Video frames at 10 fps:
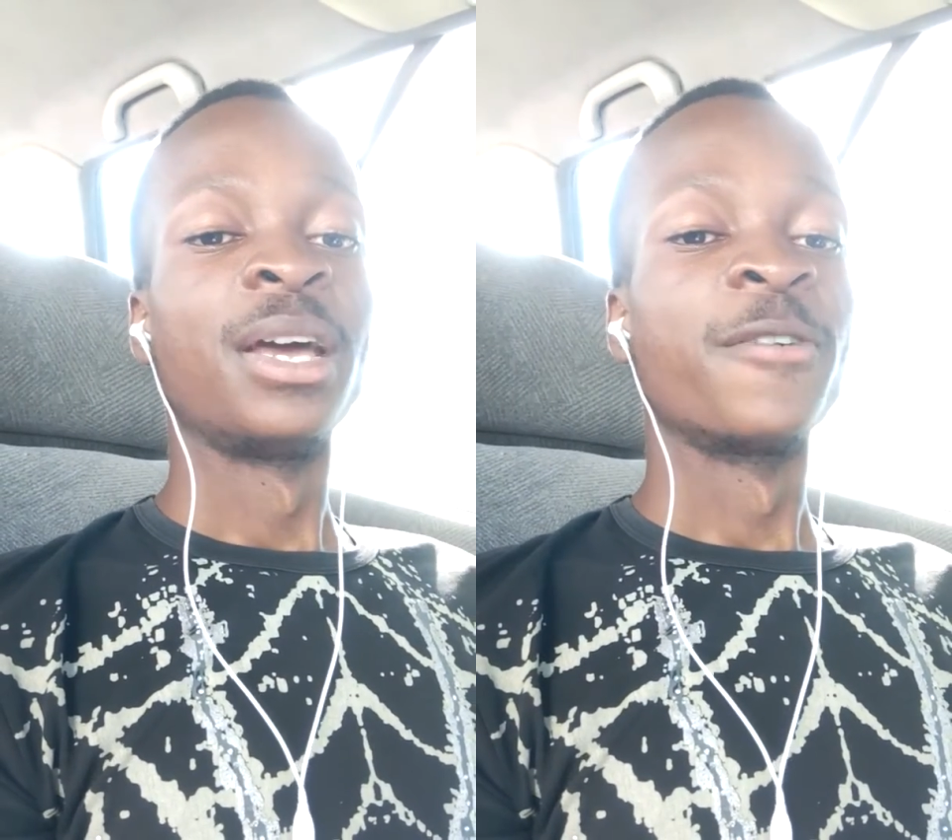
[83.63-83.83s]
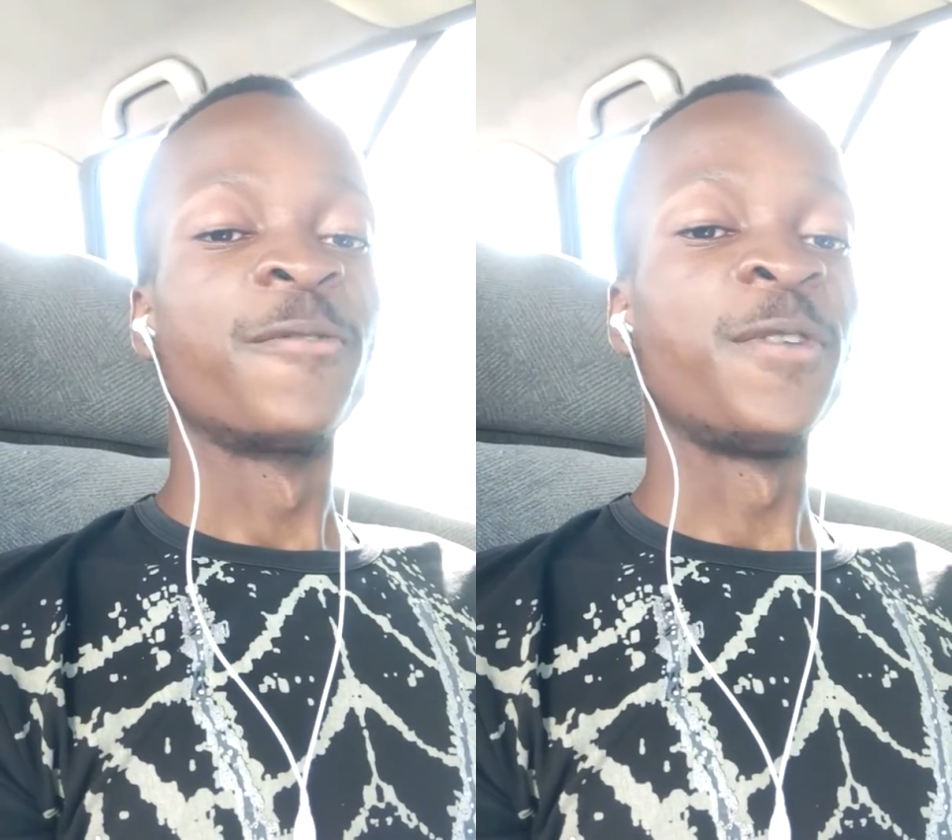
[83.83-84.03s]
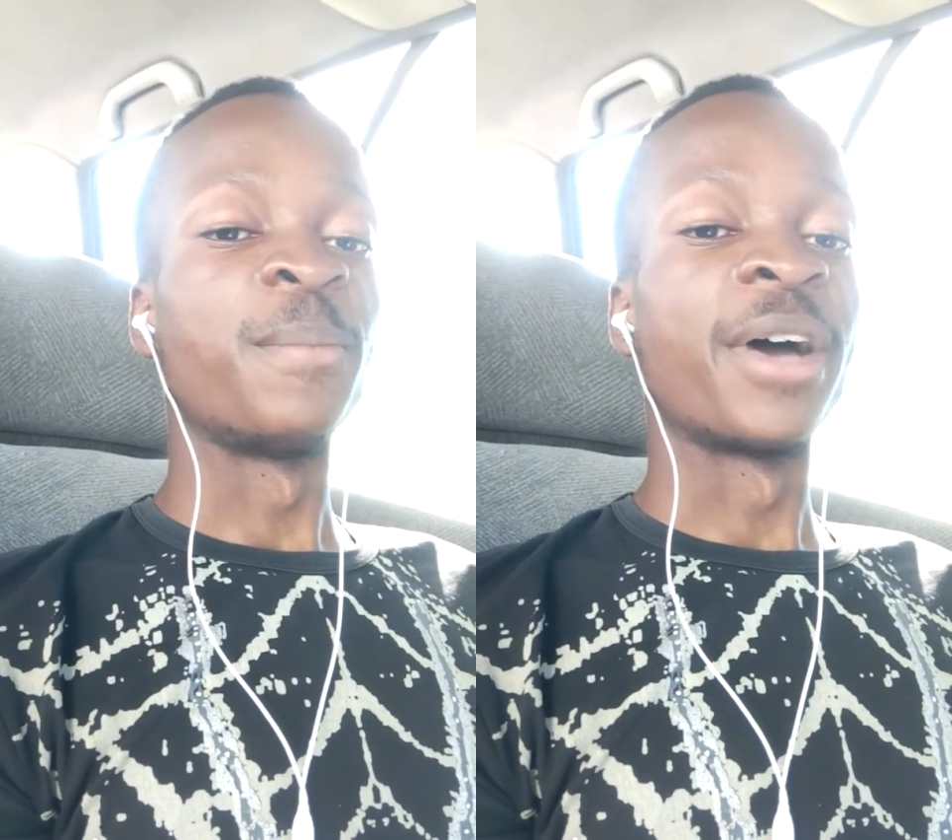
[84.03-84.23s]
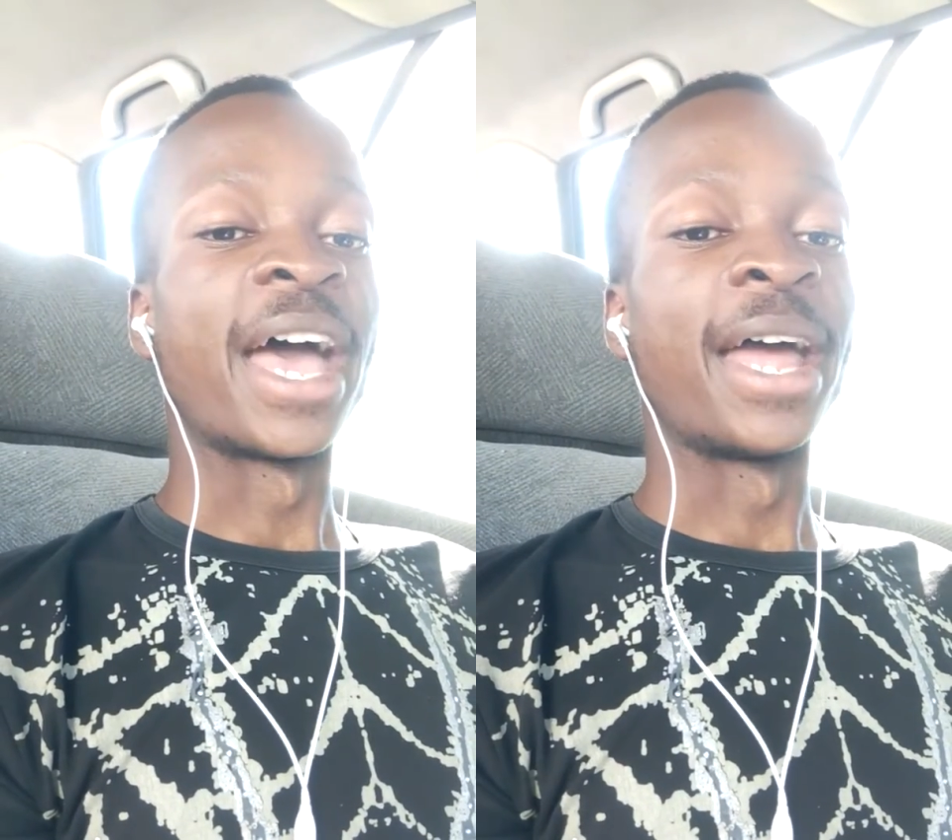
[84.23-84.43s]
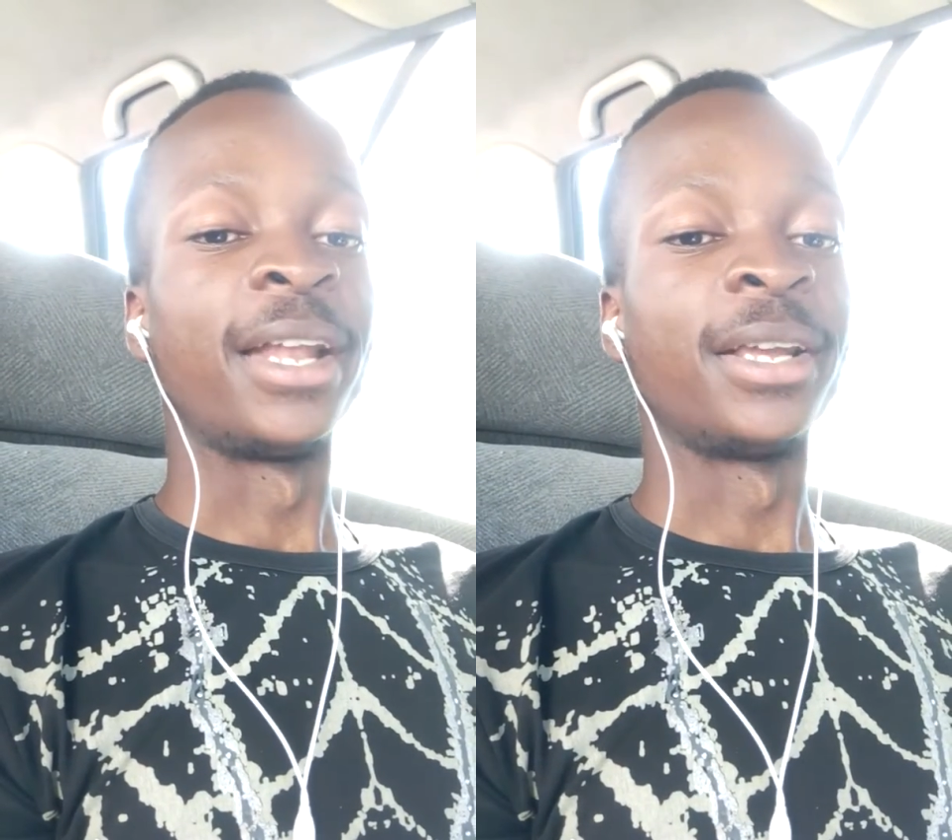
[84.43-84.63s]
femur
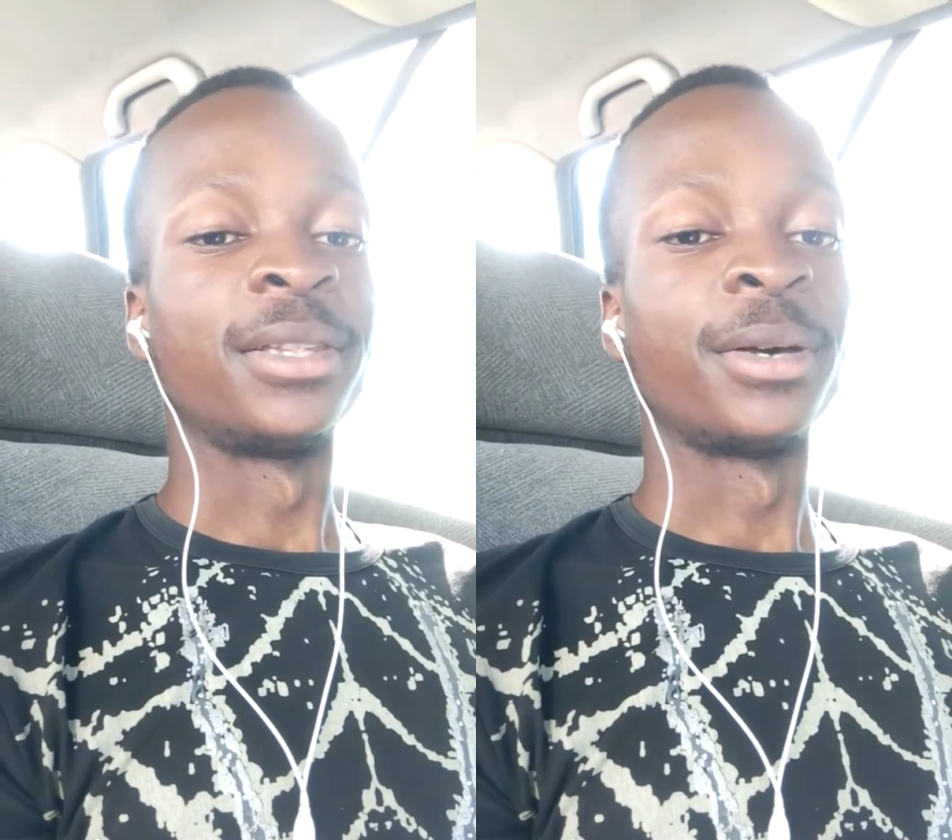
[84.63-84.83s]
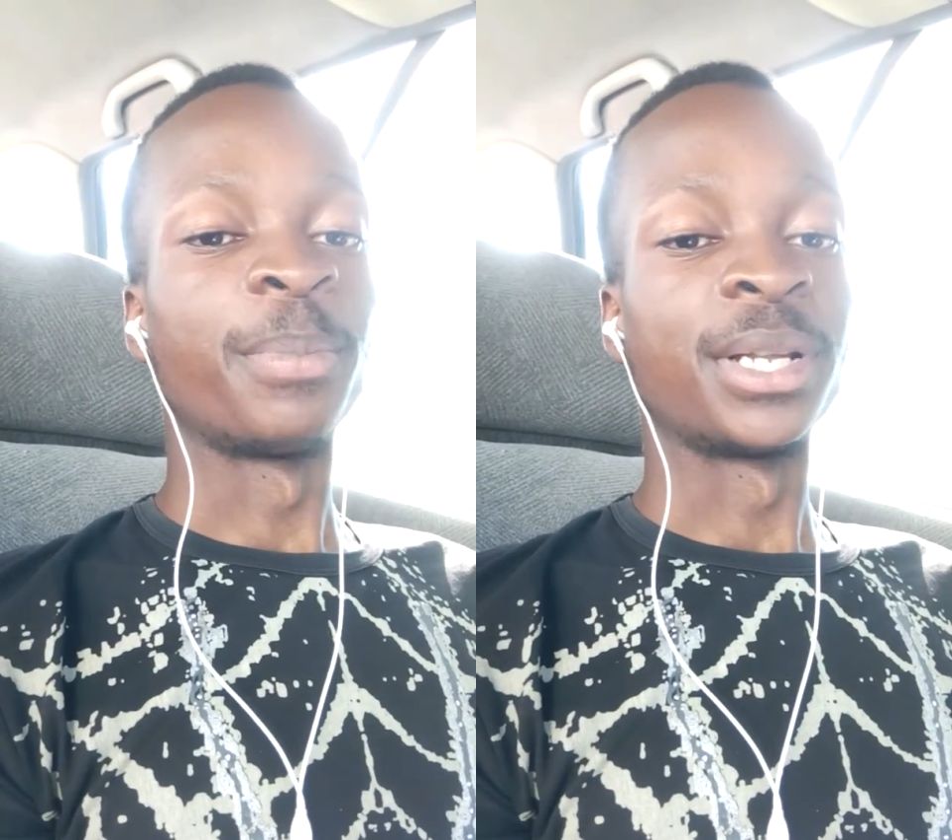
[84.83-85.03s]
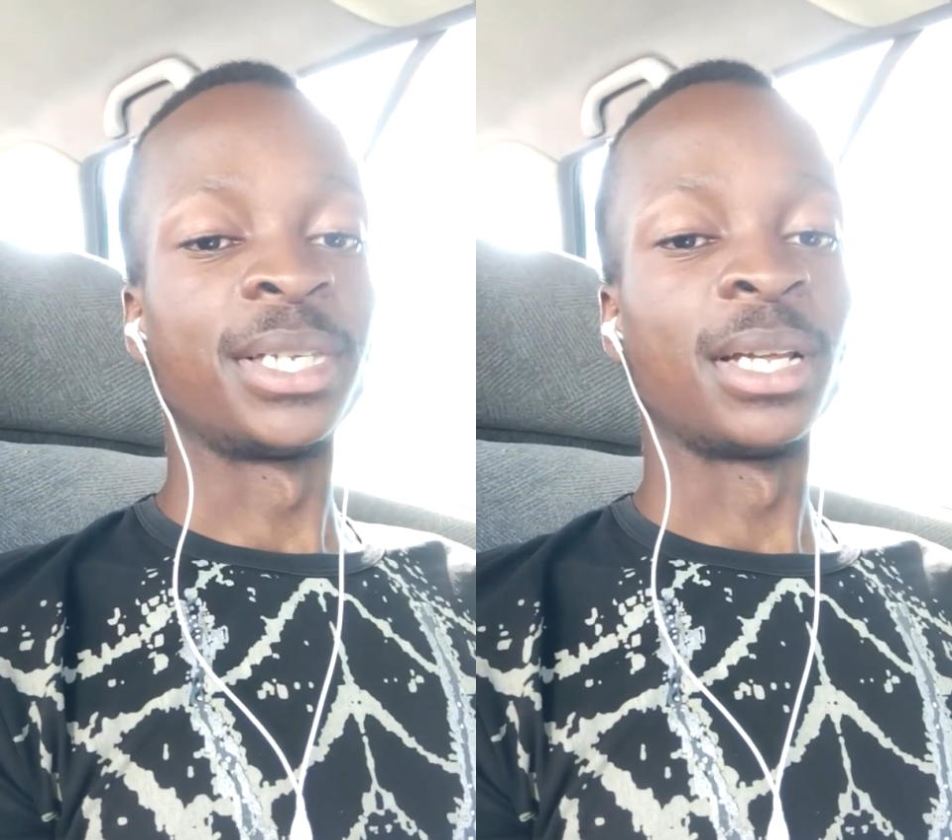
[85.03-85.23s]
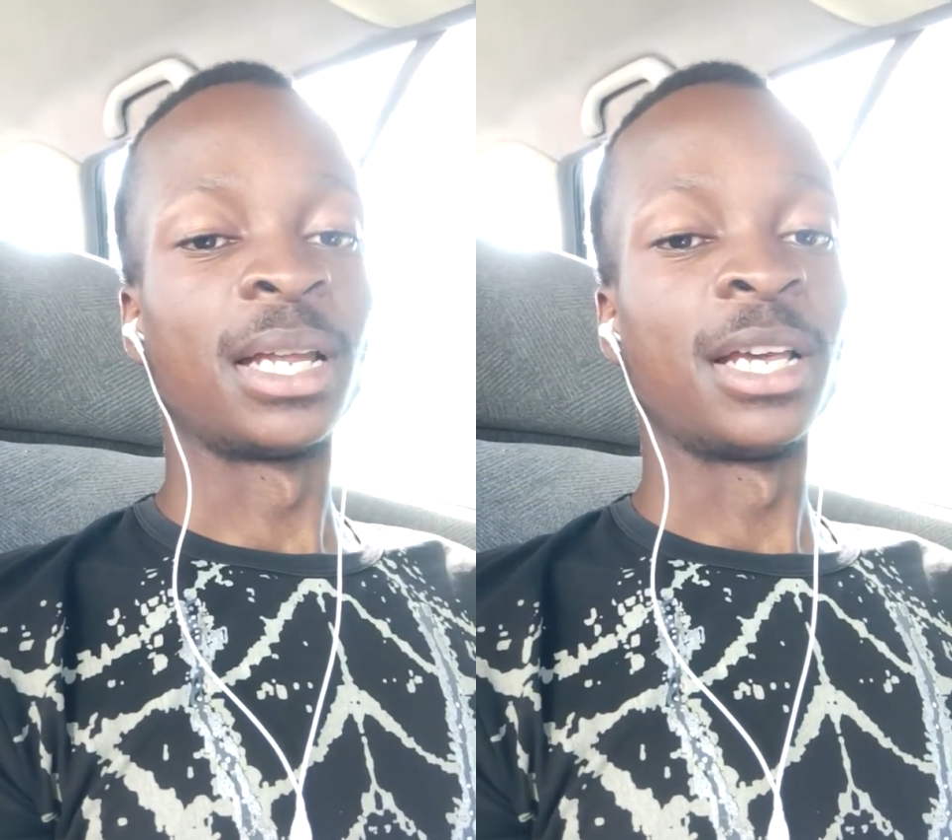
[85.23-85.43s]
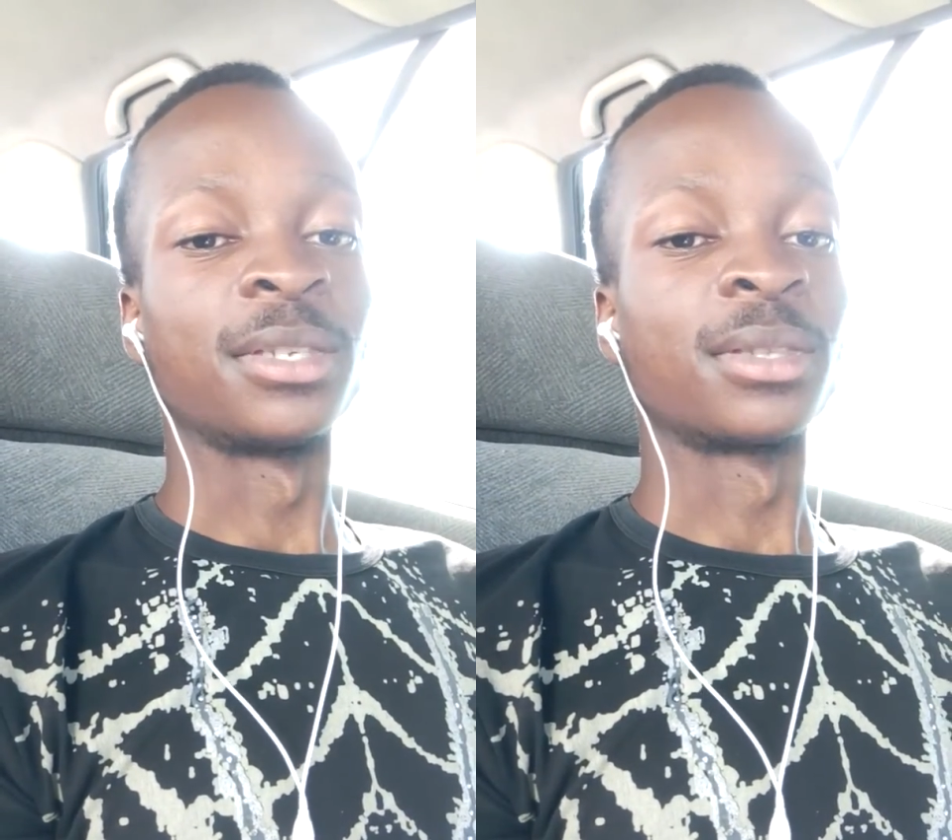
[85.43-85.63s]
and the patella
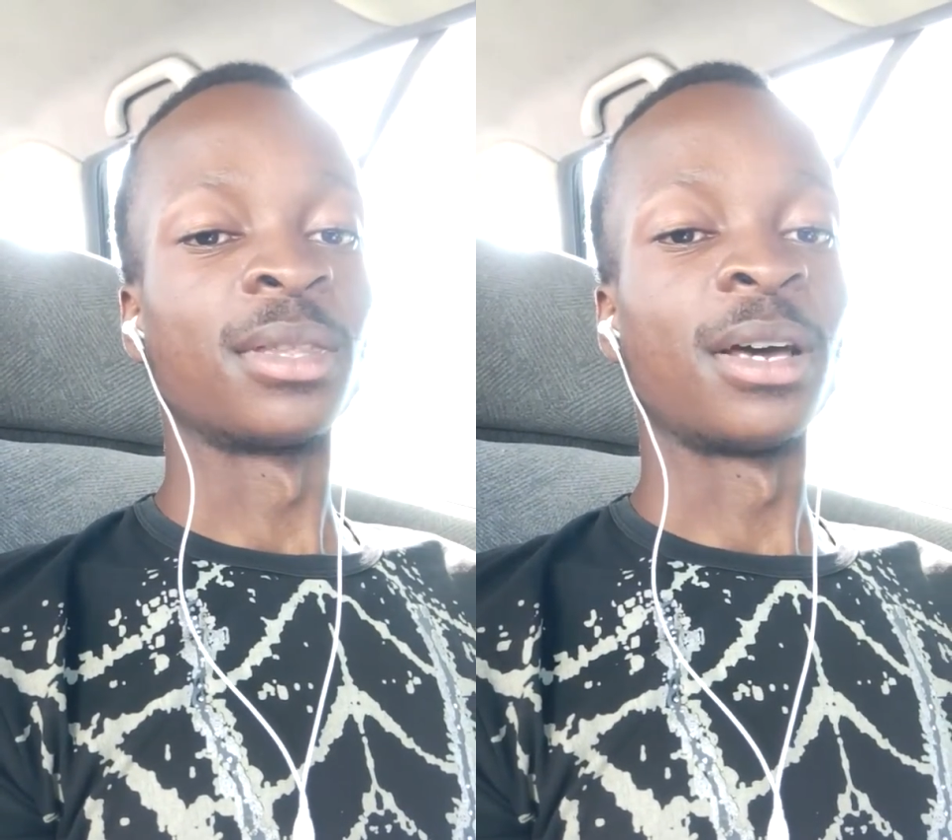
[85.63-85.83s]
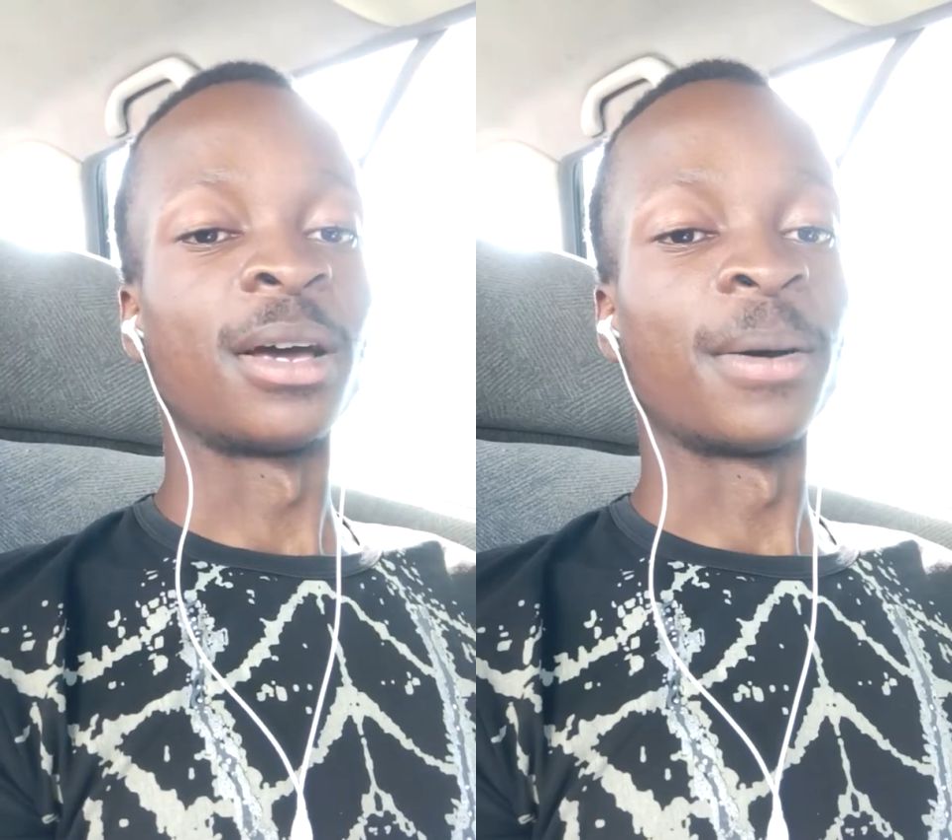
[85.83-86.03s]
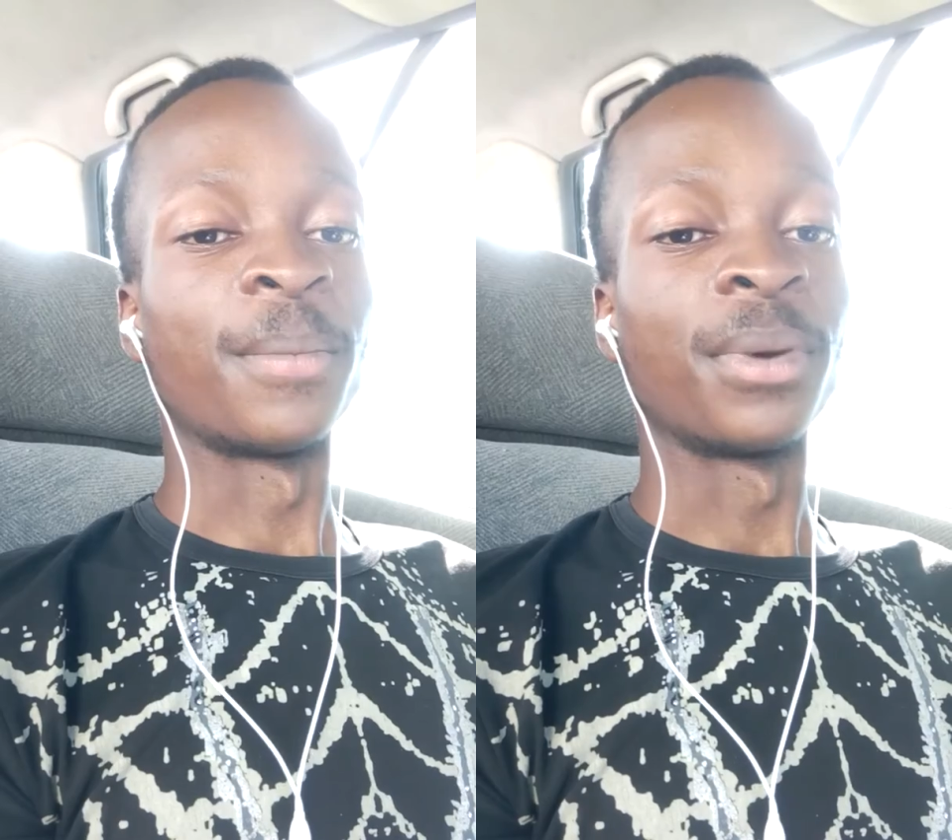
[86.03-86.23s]
is a